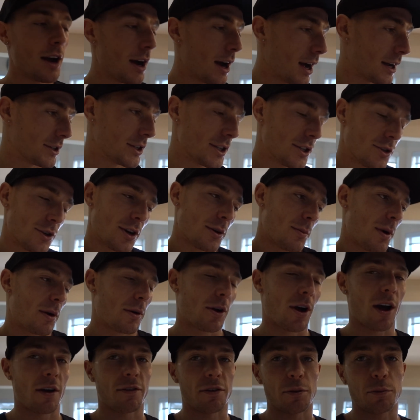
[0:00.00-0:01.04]
I just drink my
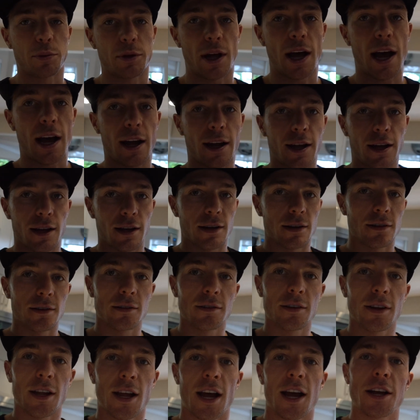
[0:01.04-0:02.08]
coffee black
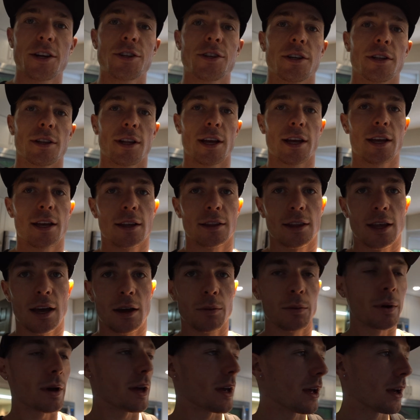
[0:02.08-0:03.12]
and I actually like it
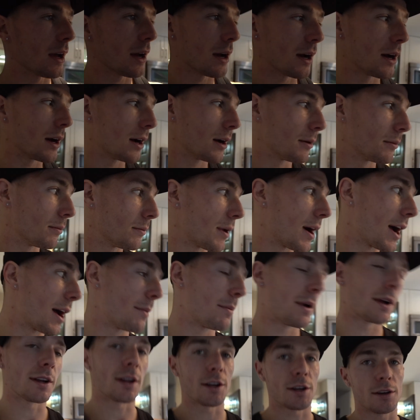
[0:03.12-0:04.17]
that way. Um, I
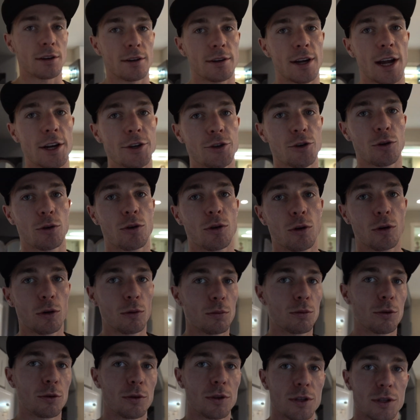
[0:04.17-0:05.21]
had my nitro
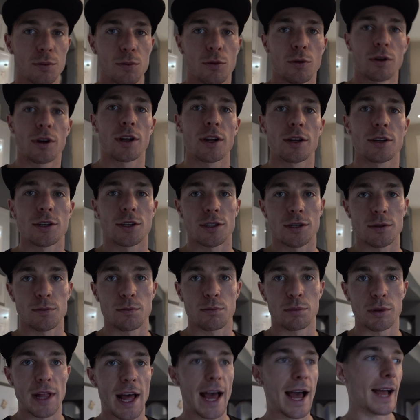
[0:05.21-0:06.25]
cold brew this morning,
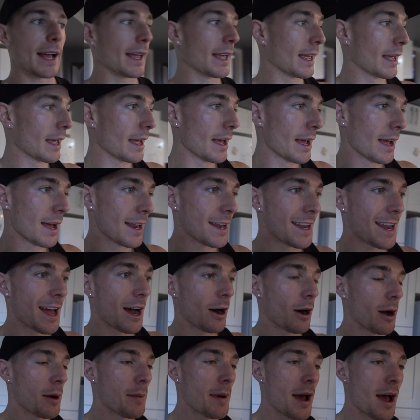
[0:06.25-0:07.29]
just black.
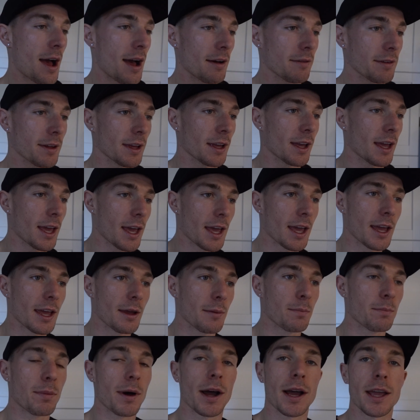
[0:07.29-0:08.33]
Now I'm having a
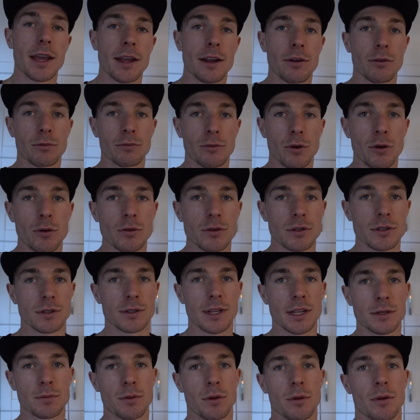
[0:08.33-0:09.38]
pike roast.
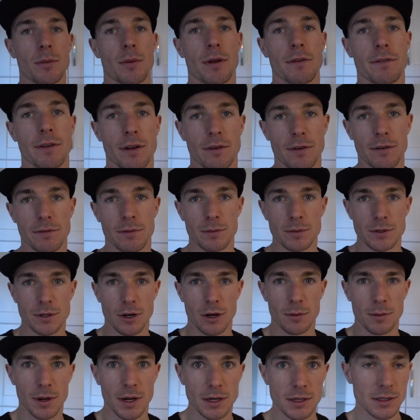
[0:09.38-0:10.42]
That's probably my favorite from
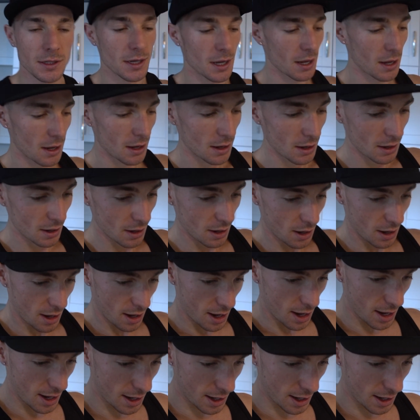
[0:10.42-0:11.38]
Starbucks.